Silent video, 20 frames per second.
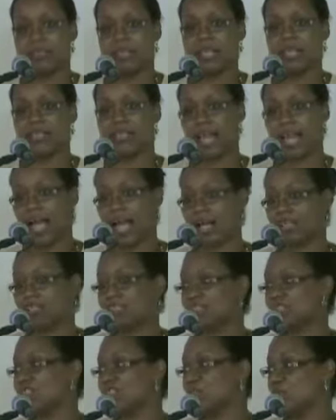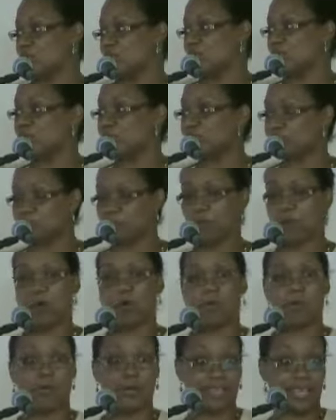And that actually you're using
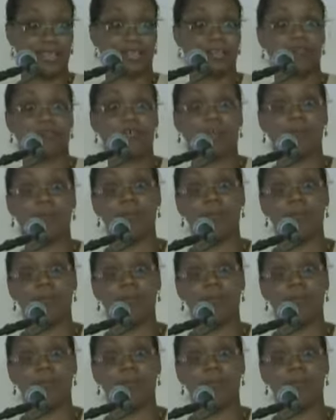PowerPoint at a very